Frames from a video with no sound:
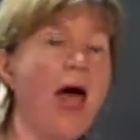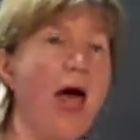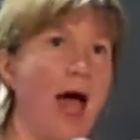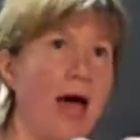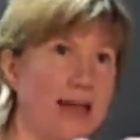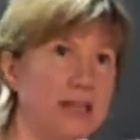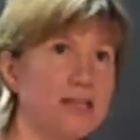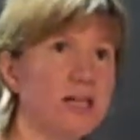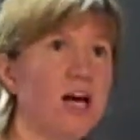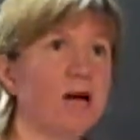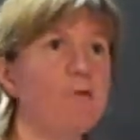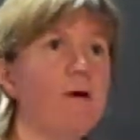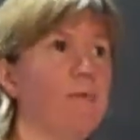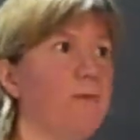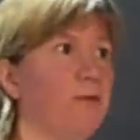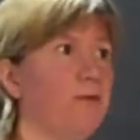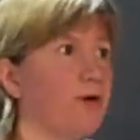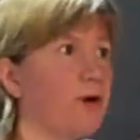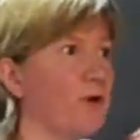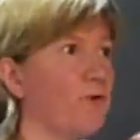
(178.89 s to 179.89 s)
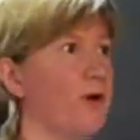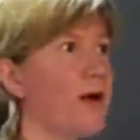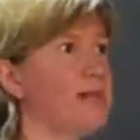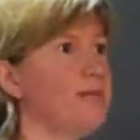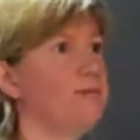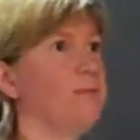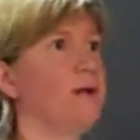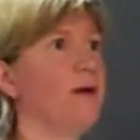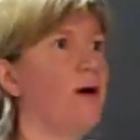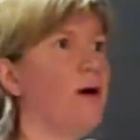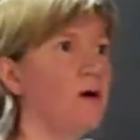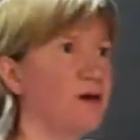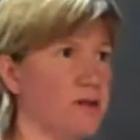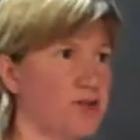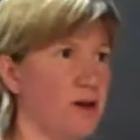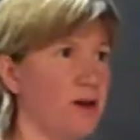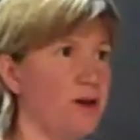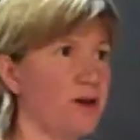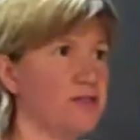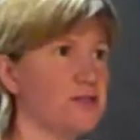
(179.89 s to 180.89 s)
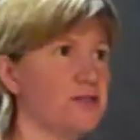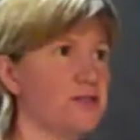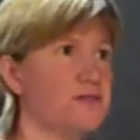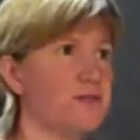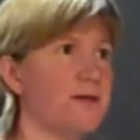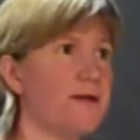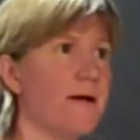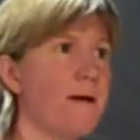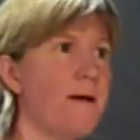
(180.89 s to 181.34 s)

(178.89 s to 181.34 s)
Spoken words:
and to come up with credible alternatives